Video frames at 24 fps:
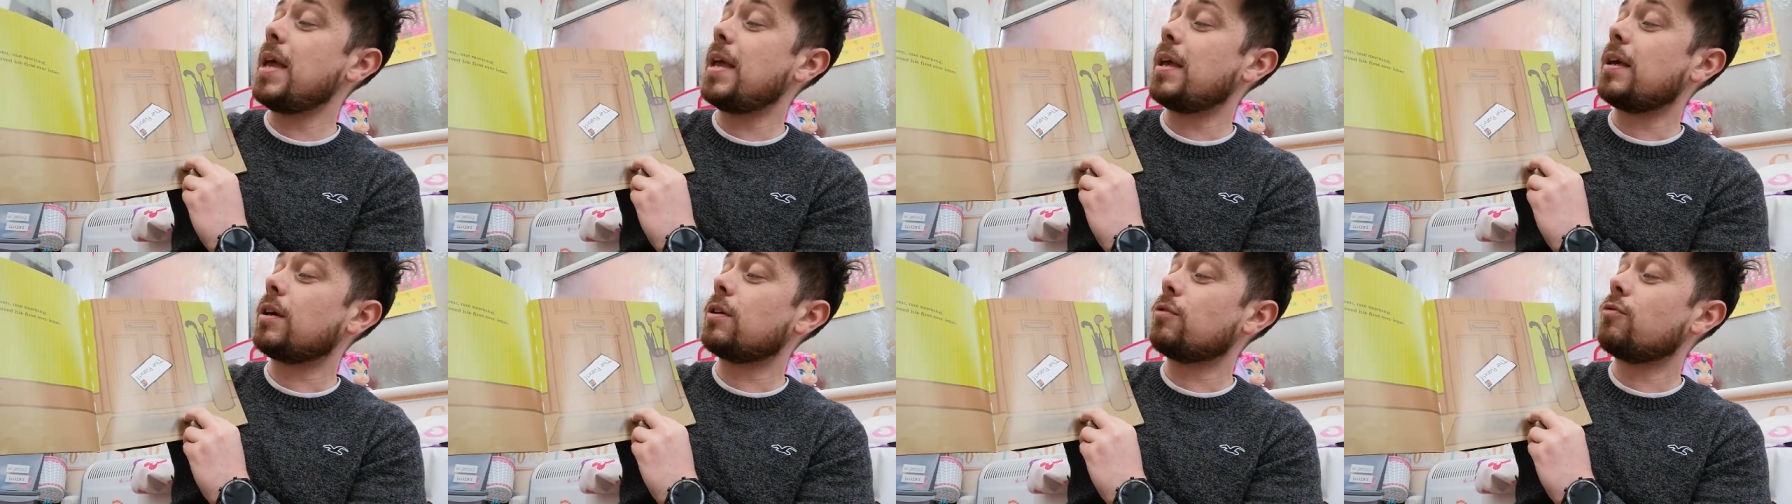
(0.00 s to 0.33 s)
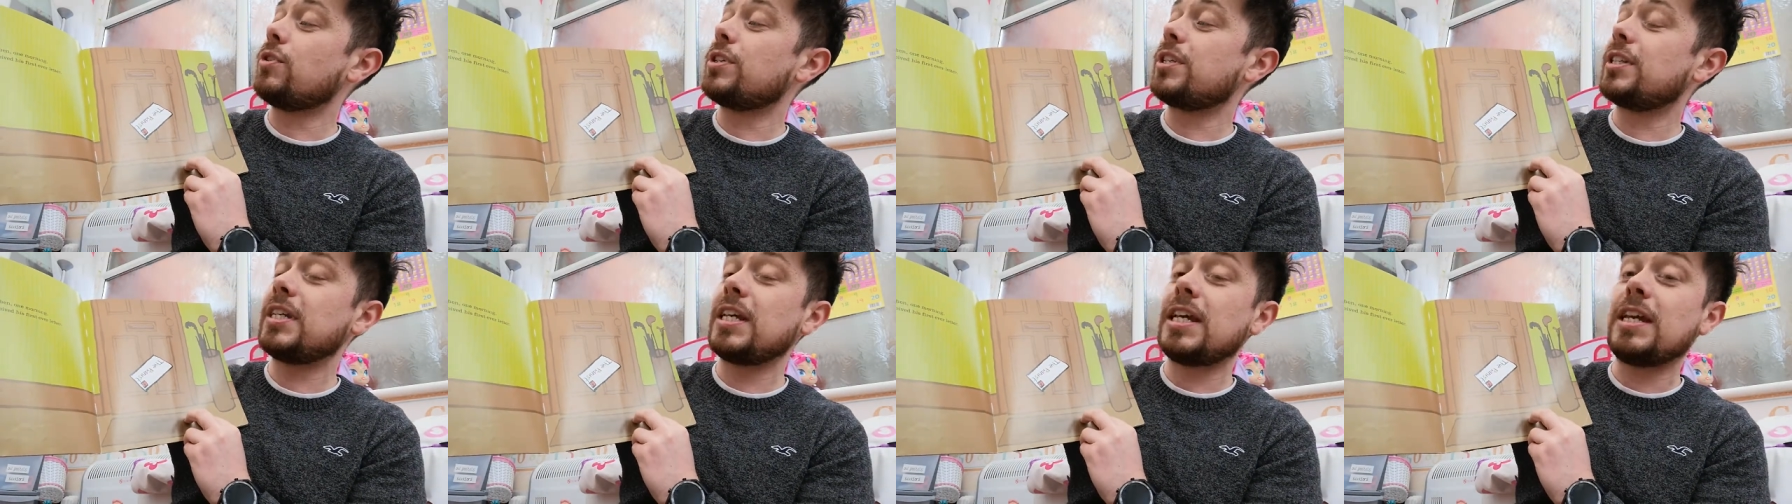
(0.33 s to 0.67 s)

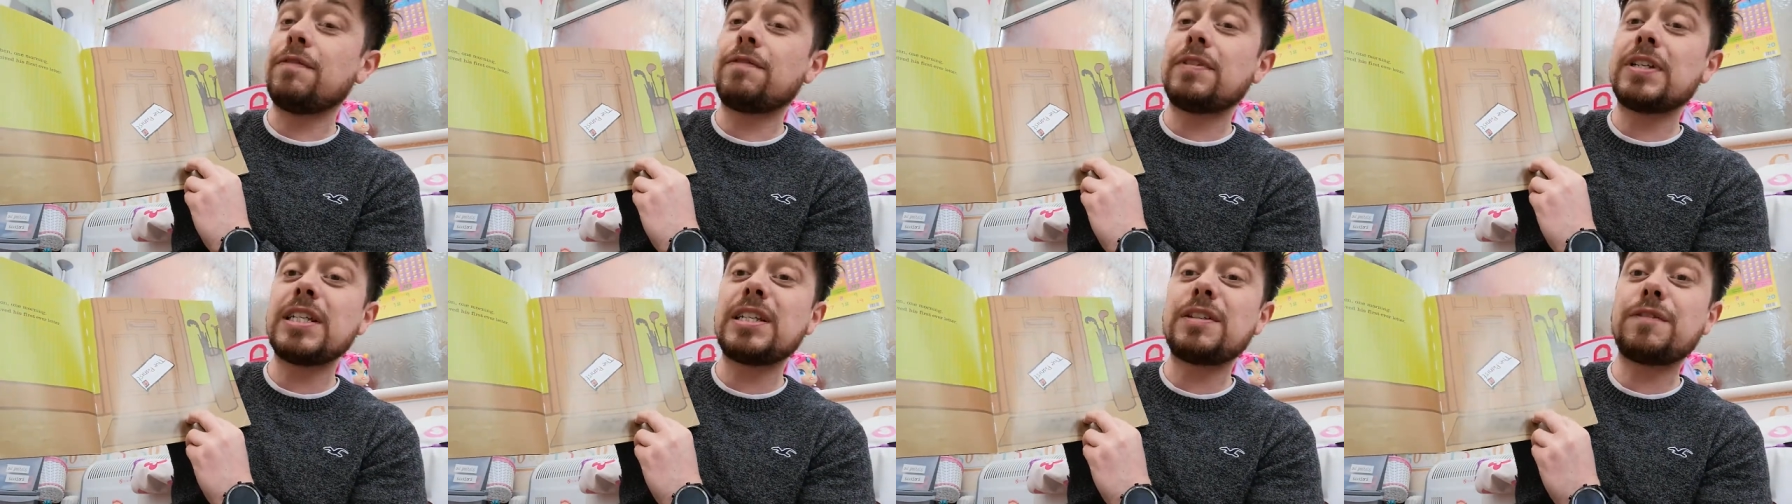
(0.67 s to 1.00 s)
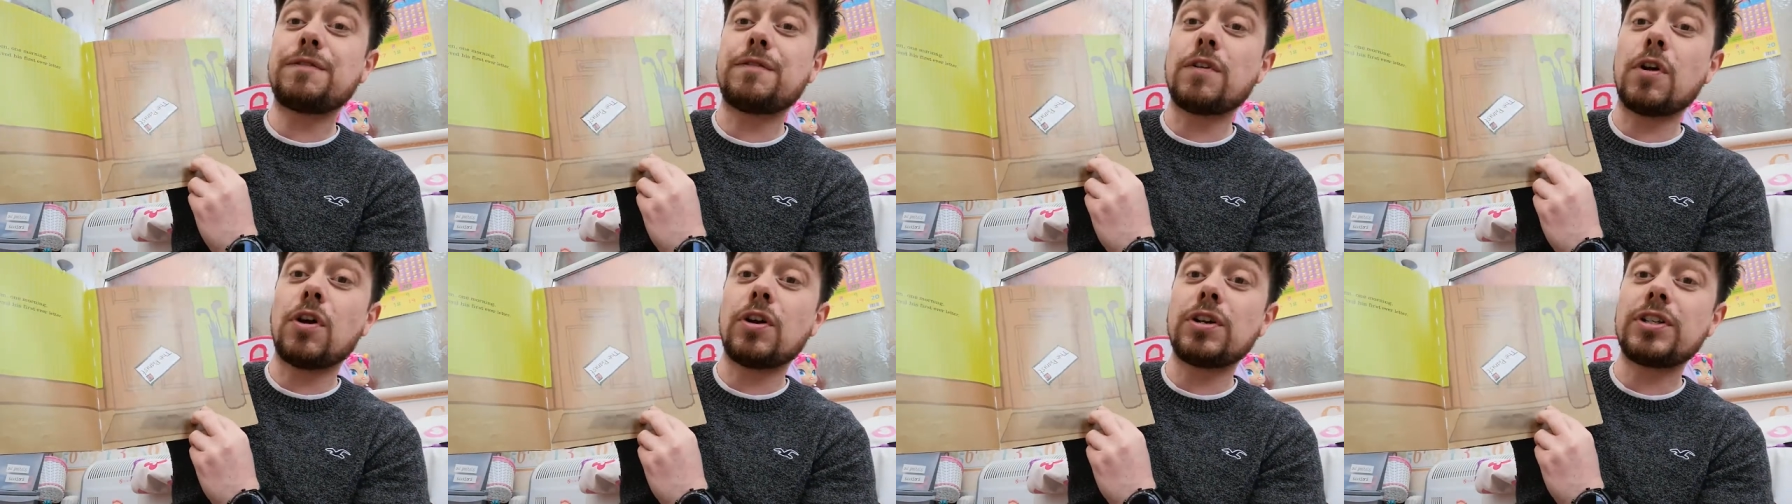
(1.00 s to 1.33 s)
Big received
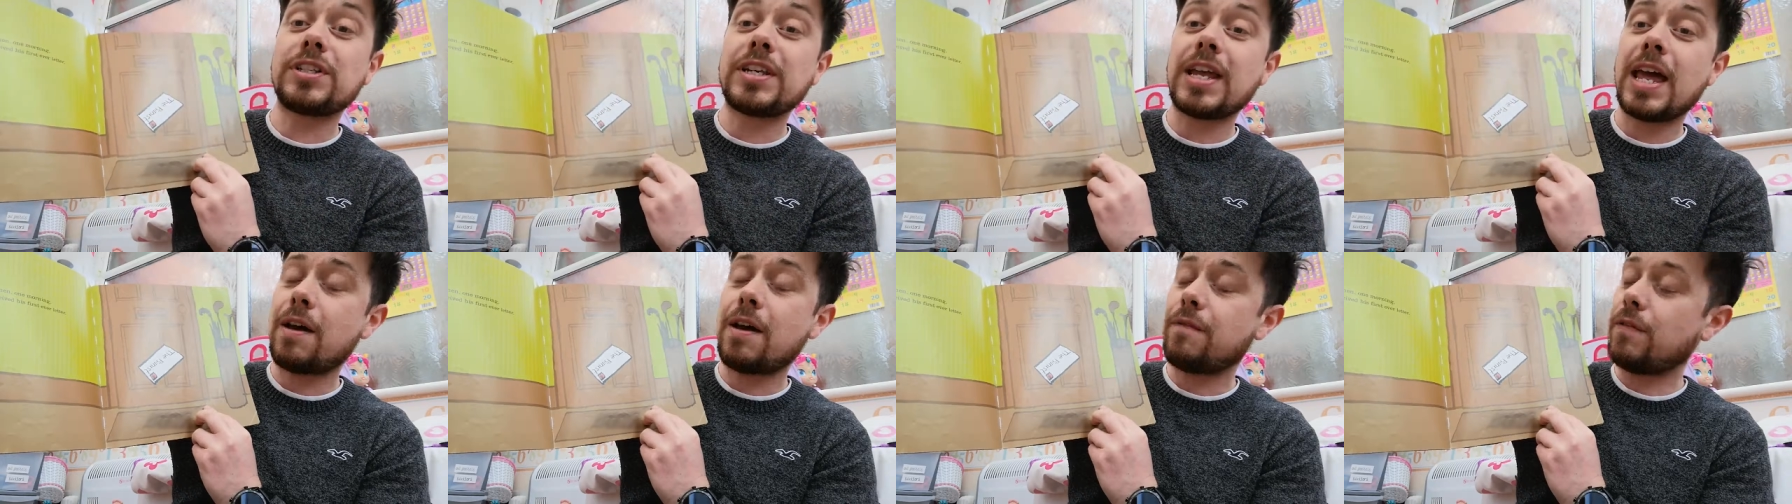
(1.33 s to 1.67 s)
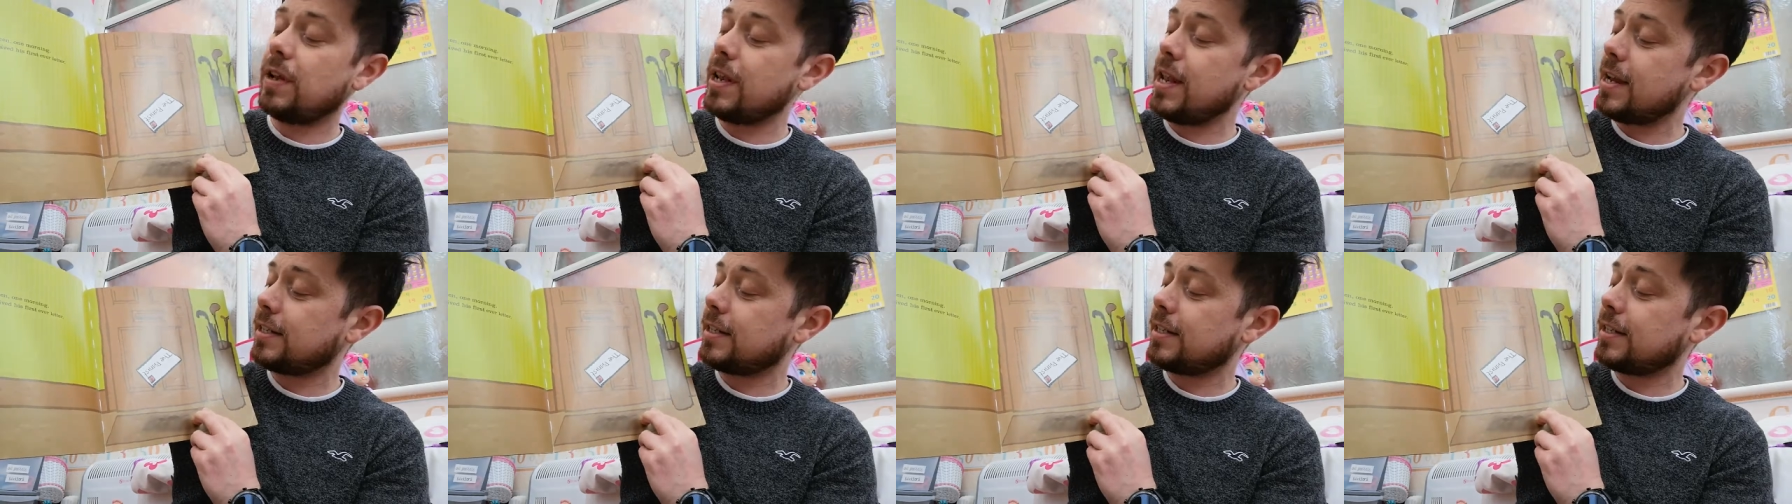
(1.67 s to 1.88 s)
his first ever